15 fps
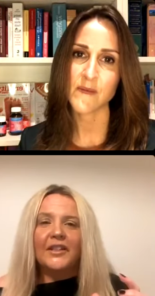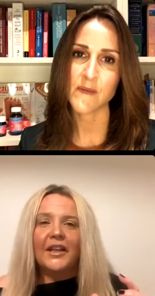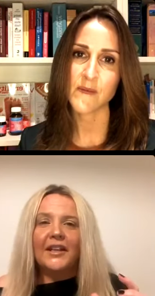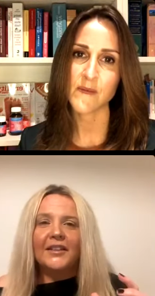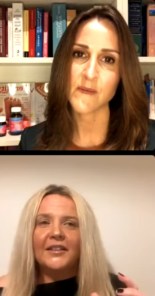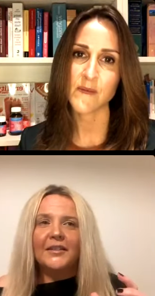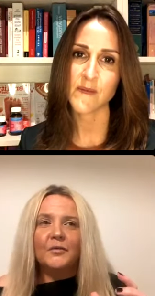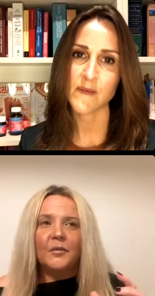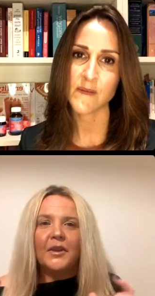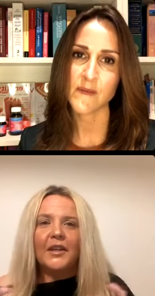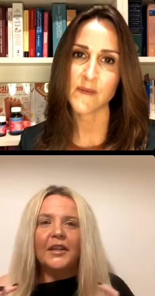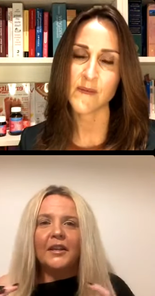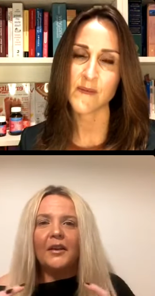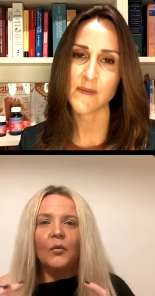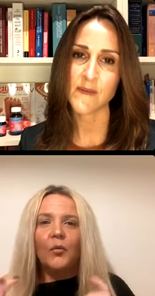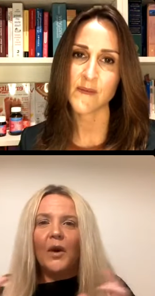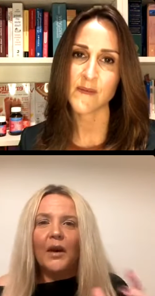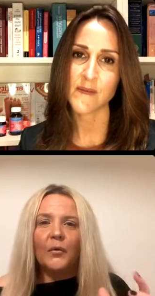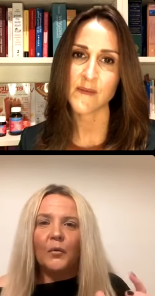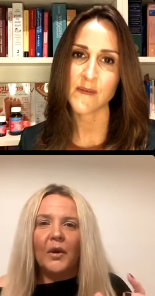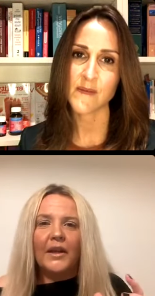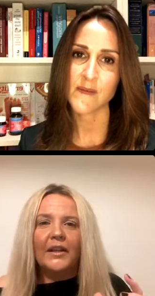Speaker 1: changes within
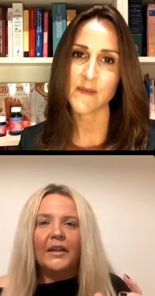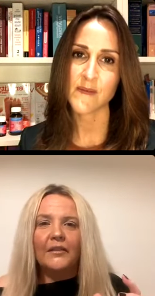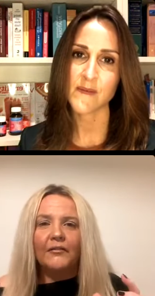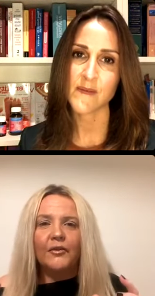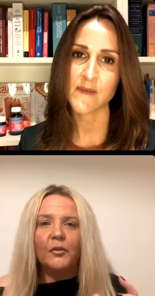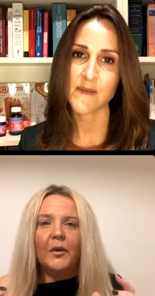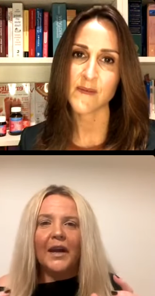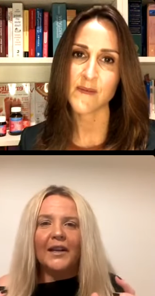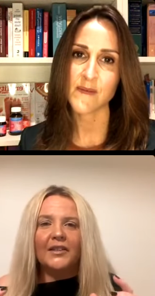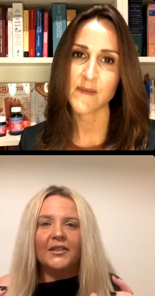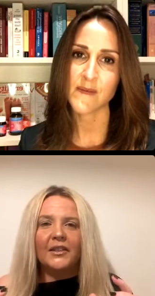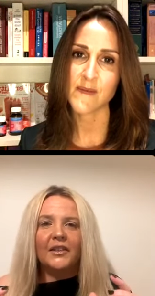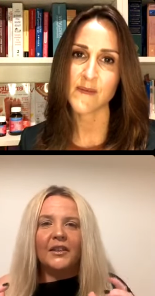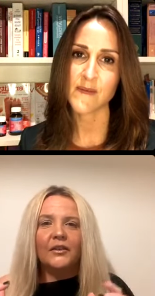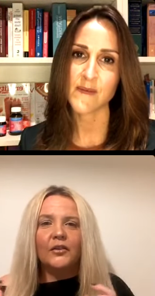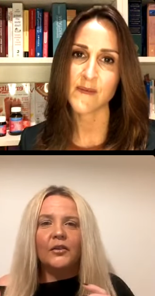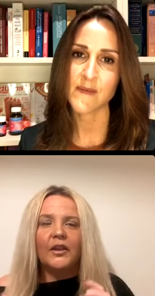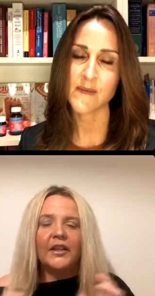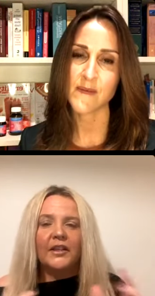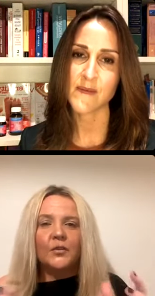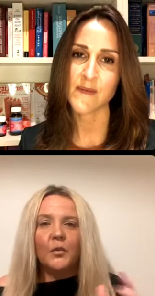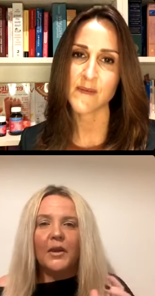one week if you actually look
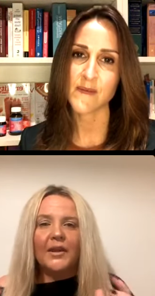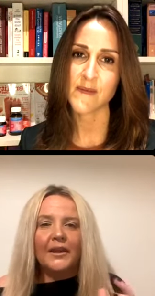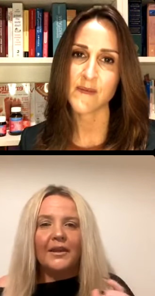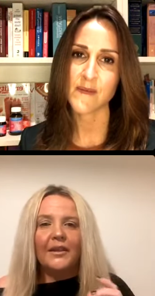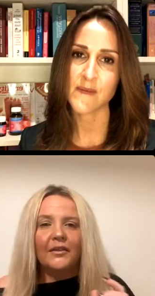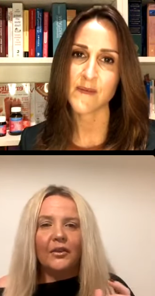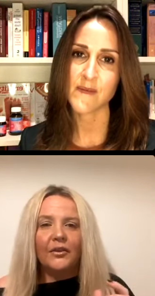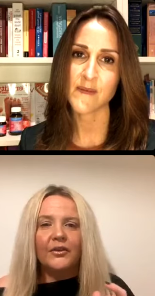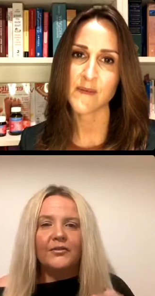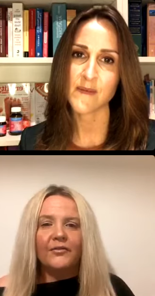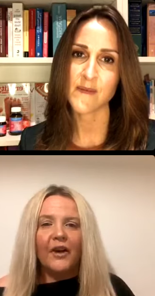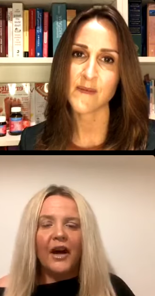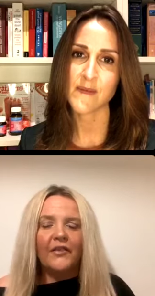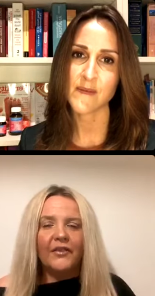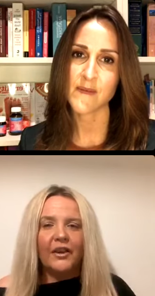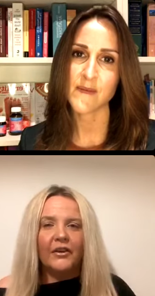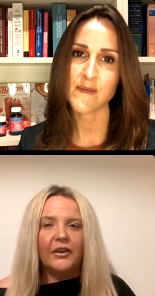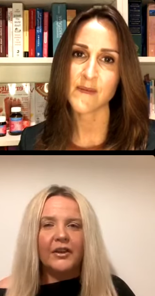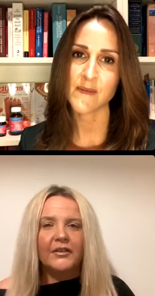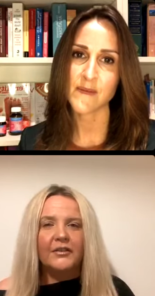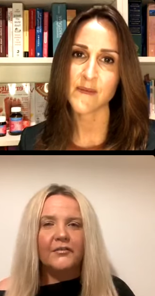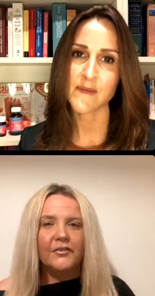at tweaking those five
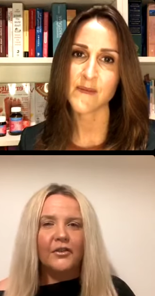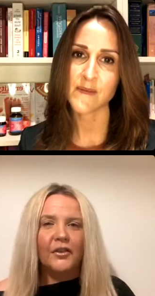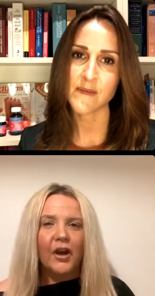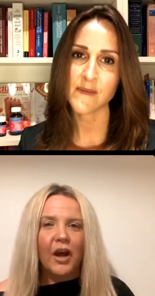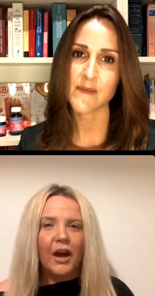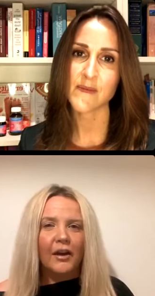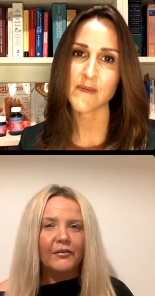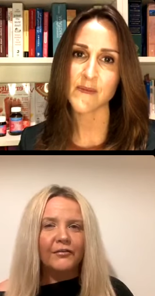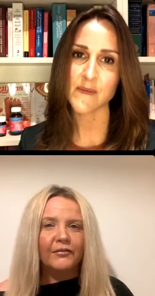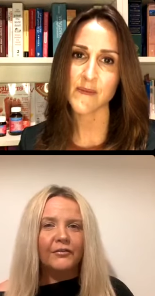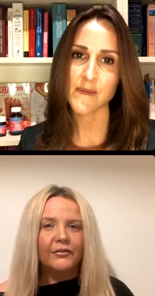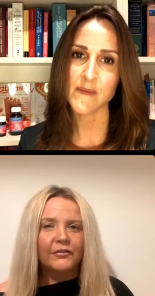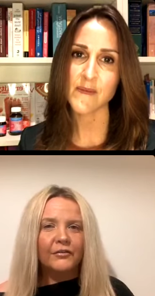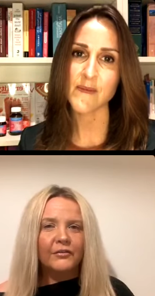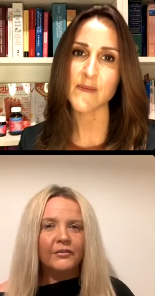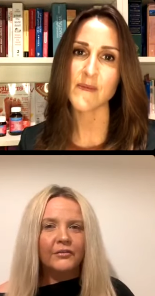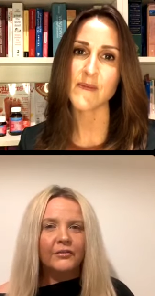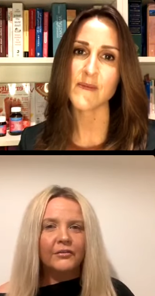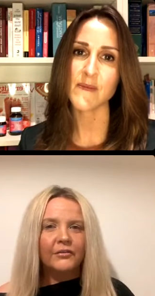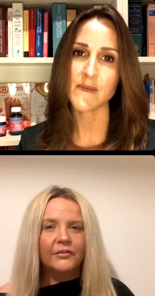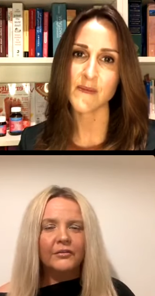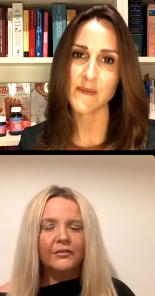areas of your life.
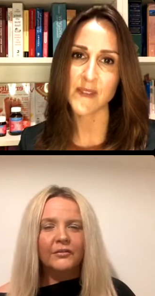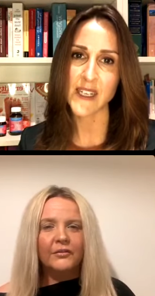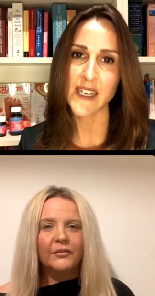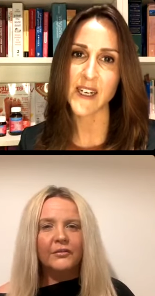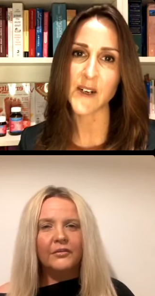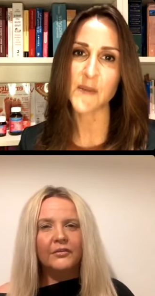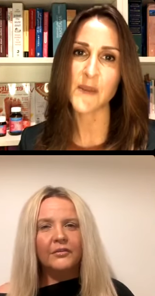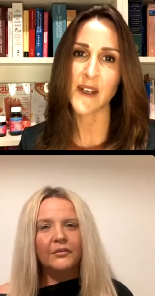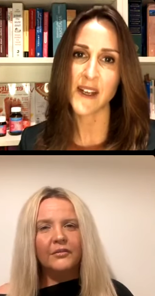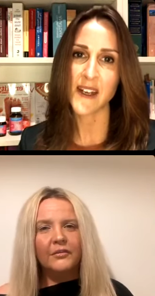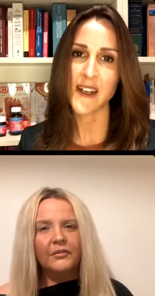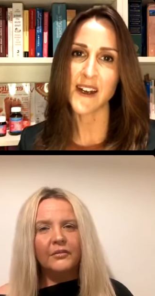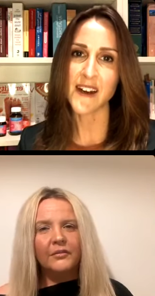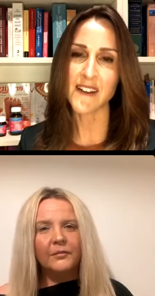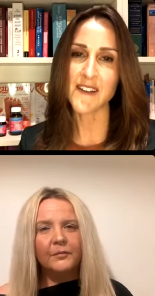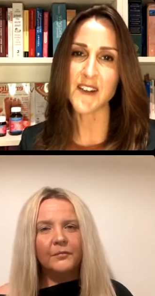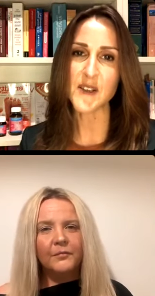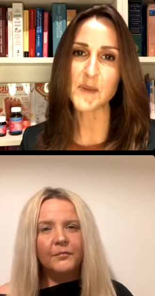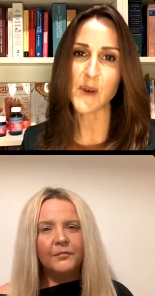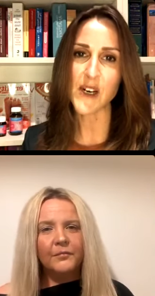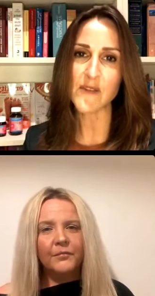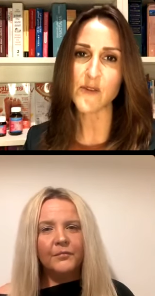
Speaker 2: Yeah. I think those
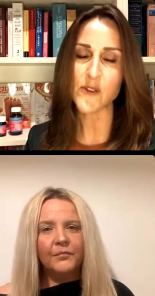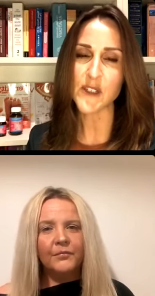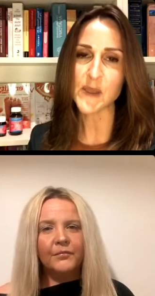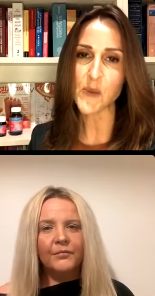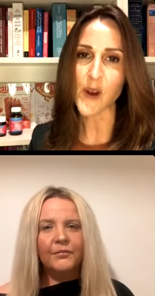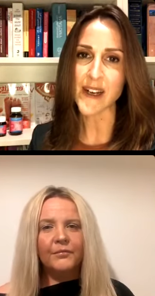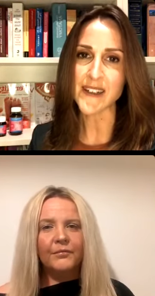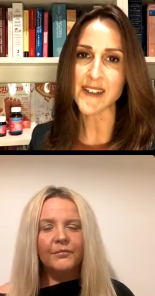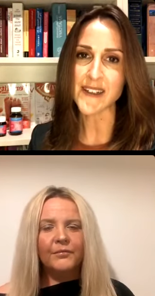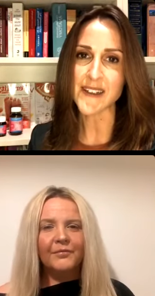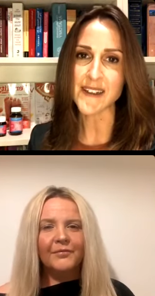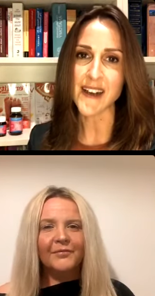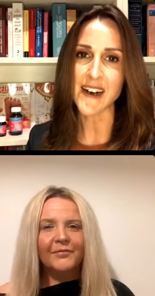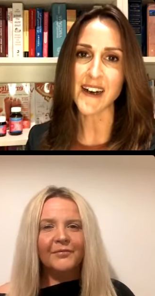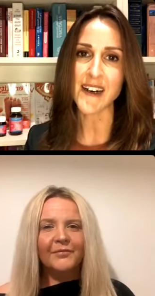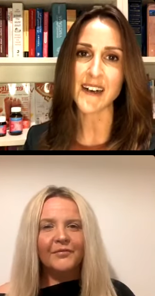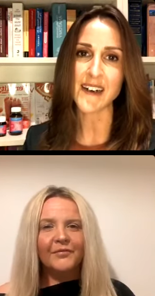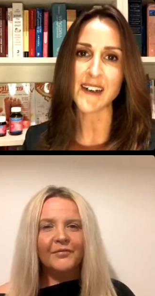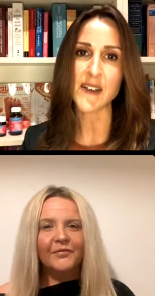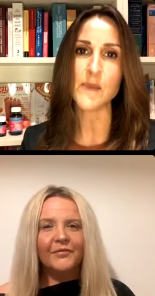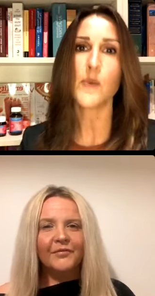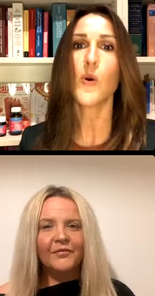mindfulness practices are
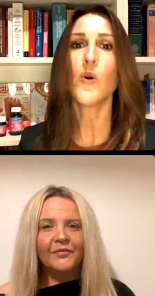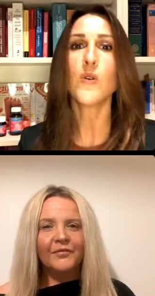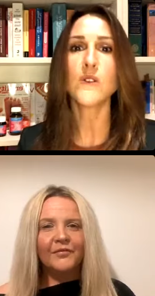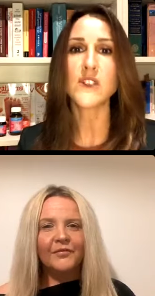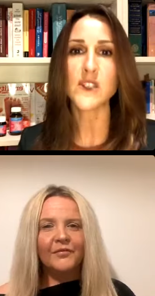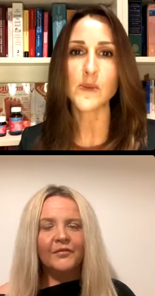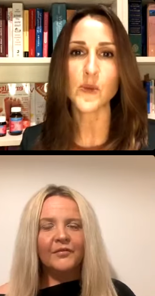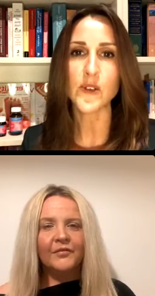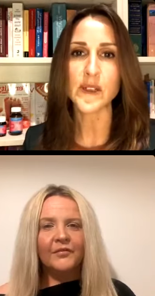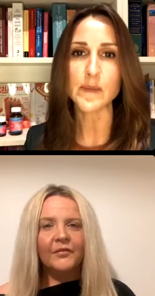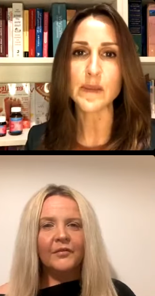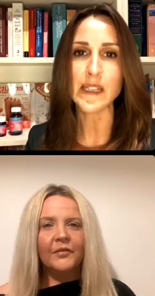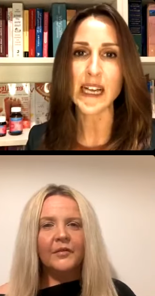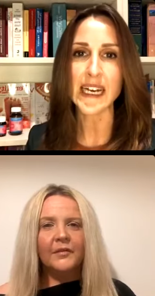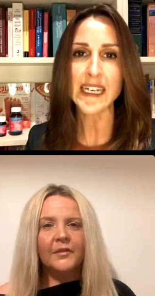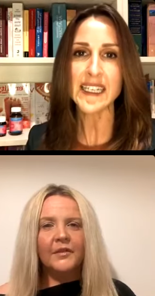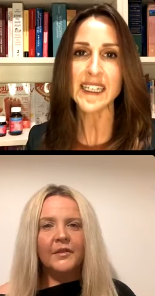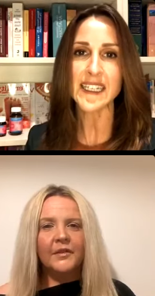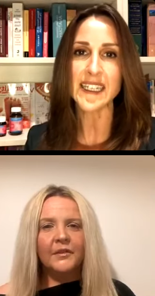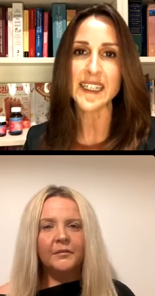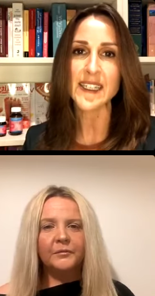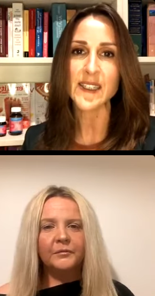important to put in place.
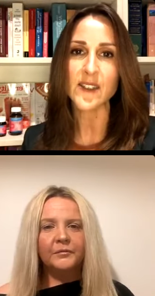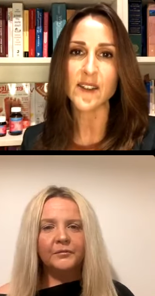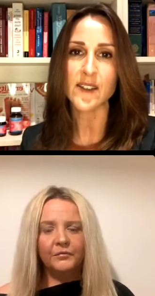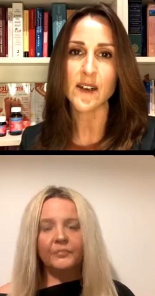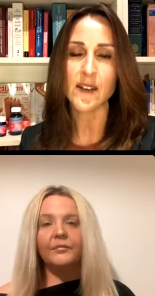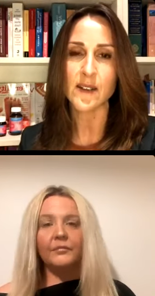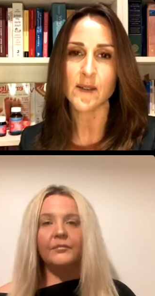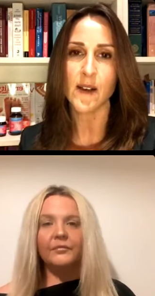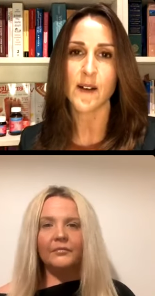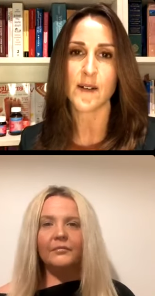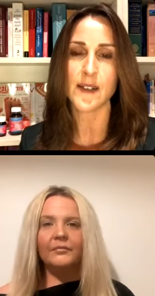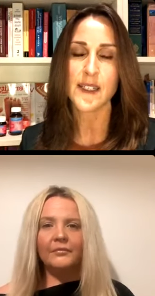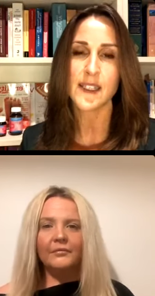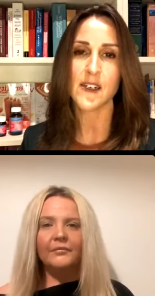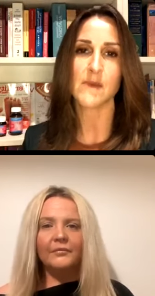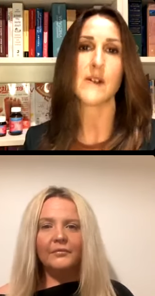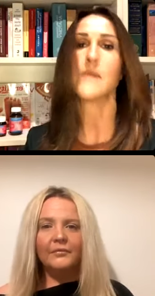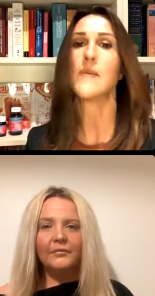And it's not, as I always tell my